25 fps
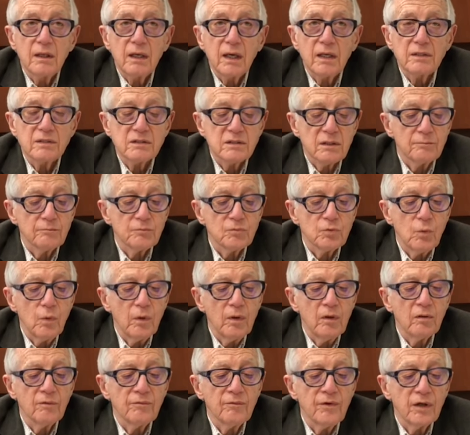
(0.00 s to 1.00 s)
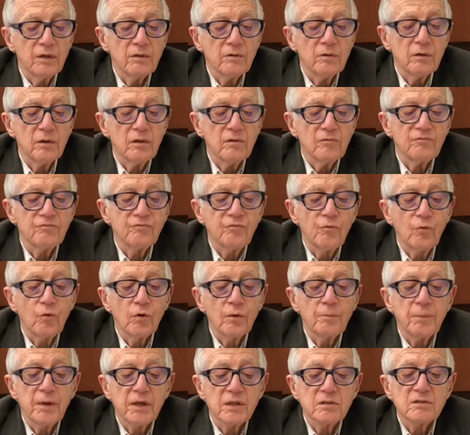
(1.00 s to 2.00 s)
and some
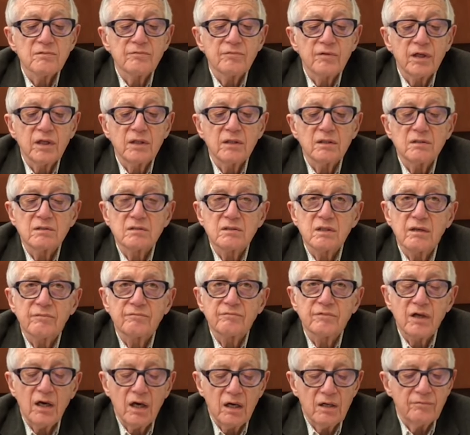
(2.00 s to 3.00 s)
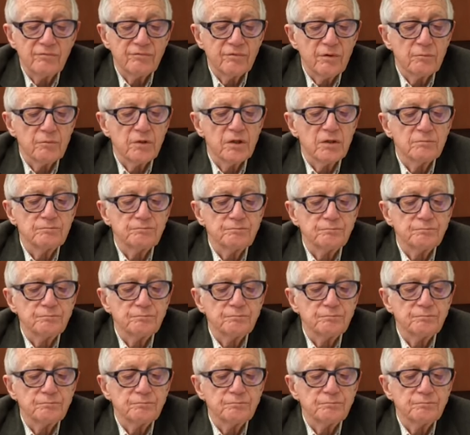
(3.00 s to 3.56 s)
1,204 Pennsylvanians have died from it.